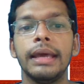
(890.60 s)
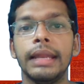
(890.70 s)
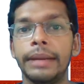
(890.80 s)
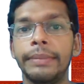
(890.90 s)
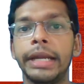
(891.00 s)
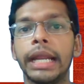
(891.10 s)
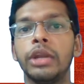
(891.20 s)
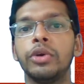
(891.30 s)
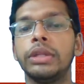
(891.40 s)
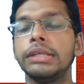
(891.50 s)
let me tell
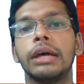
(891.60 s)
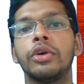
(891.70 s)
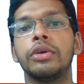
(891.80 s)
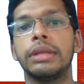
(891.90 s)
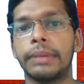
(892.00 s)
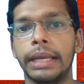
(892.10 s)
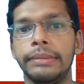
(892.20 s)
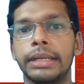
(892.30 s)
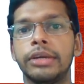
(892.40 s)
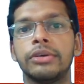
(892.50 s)
you, these are not the
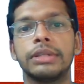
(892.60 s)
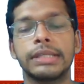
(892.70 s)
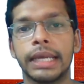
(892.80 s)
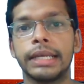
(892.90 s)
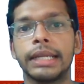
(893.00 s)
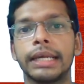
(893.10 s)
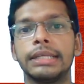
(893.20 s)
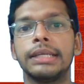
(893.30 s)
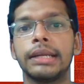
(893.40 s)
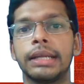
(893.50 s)
primary or the secondary
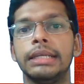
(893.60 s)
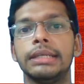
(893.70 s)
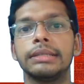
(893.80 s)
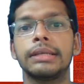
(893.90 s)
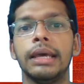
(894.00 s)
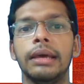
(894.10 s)
considerations.